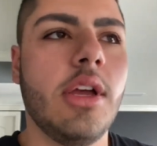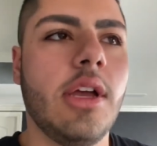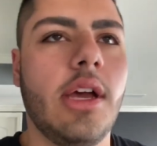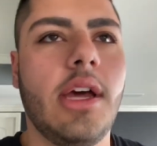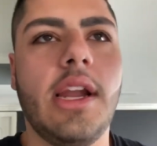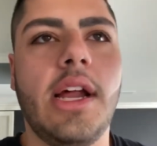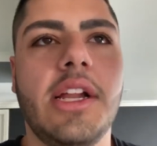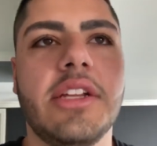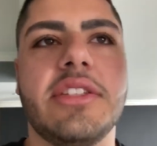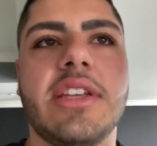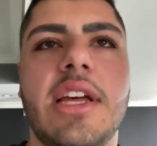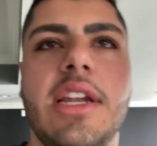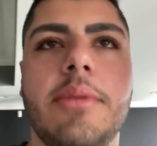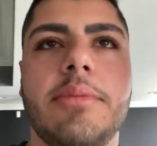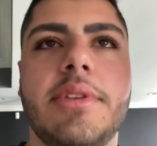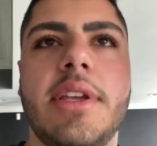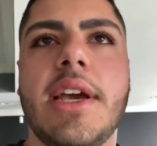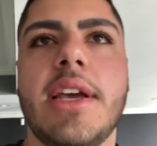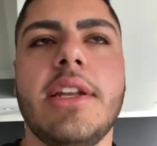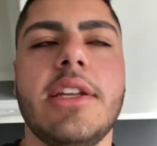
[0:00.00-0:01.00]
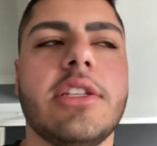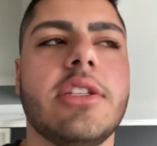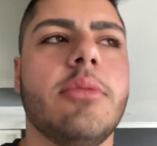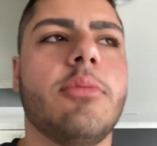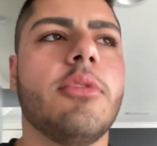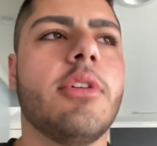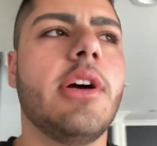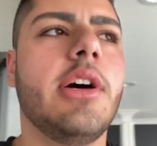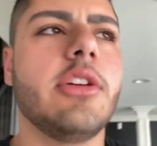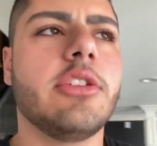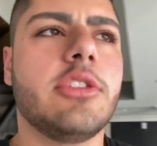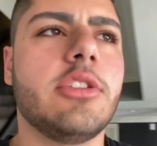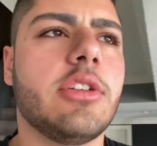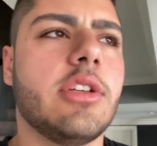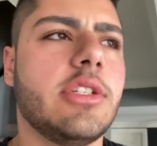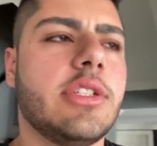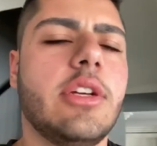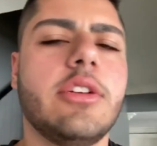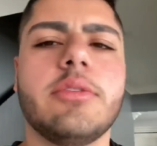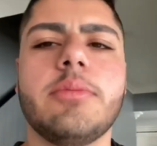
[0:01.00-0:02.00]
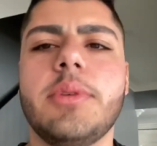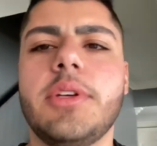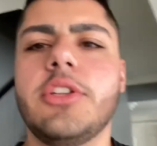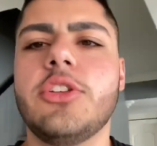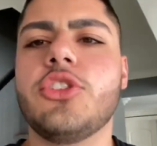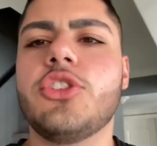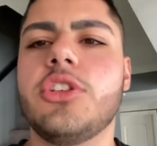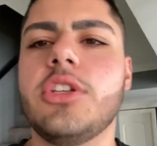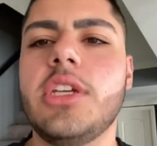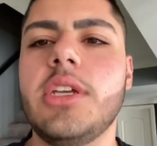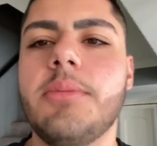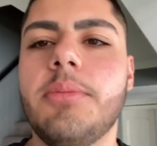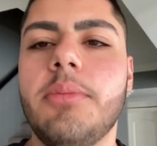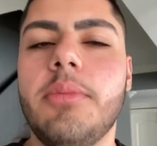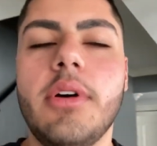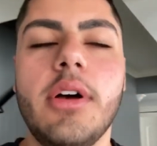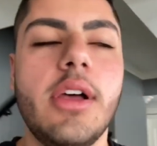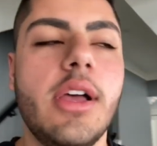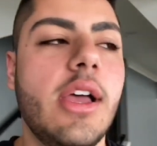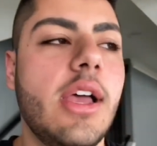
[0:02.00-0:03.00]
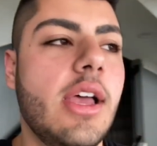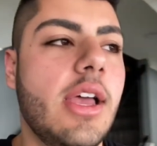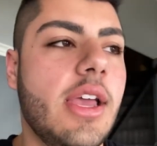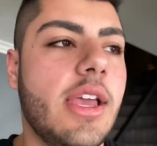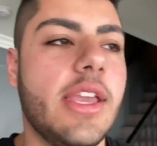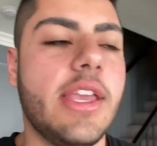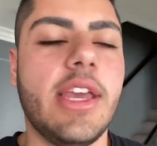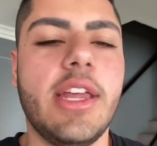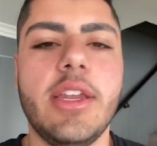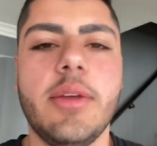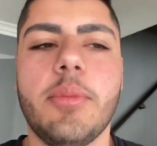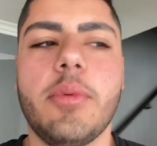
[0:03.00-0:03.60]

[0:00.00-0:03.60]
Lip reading: and I just ended up taking it somewhere else because I was being cheap. But he ended